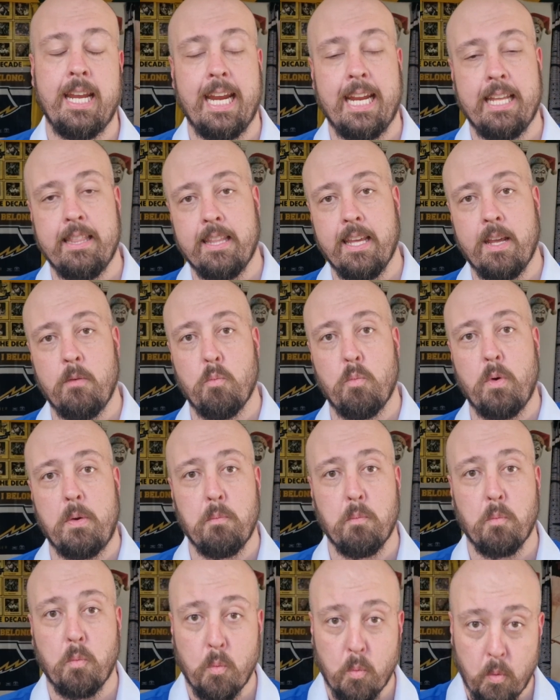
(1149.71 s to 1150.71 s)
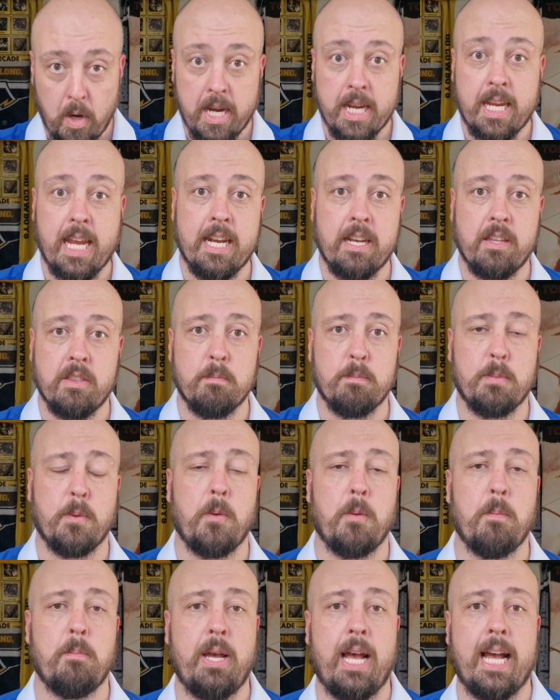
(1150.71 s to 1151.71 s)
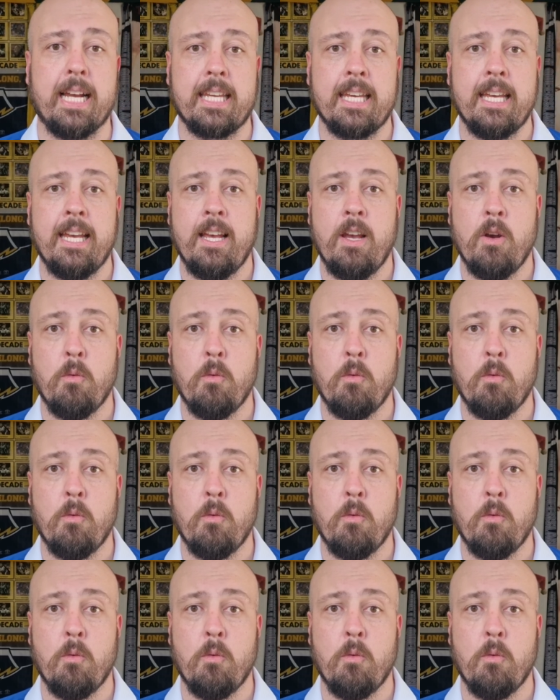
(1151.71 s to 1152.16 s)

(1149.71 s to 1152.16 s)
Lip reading: And then when we're getting the ball back,